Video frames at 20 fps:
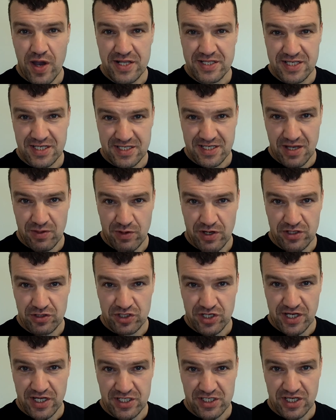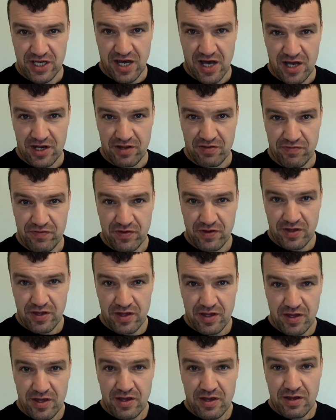wait to see what he does against Cardiff.
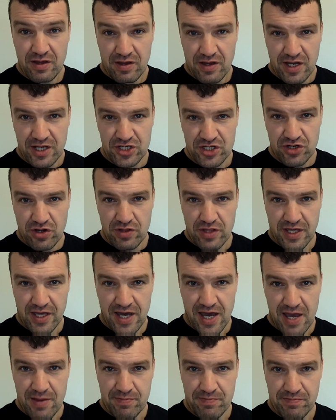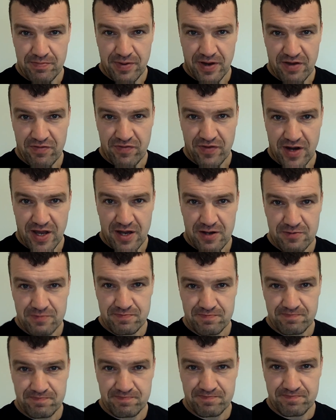Enjoy the game. Bye for now.